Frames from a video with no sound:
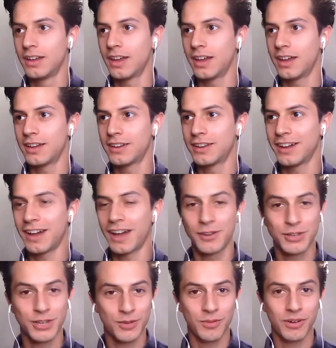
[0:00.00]
And I
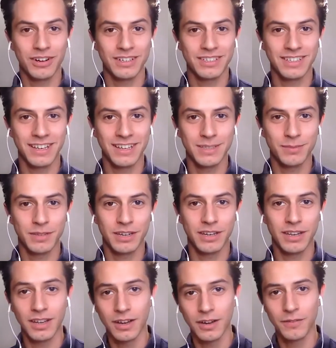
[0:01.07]
just wanted to say it's been
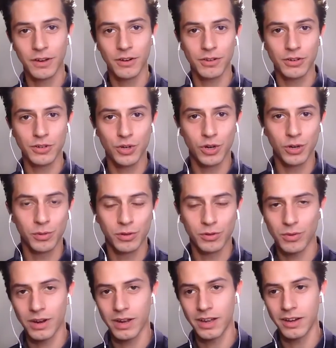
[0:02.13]
a very enjoyable
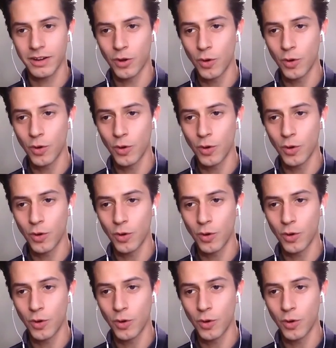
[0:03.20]
ride.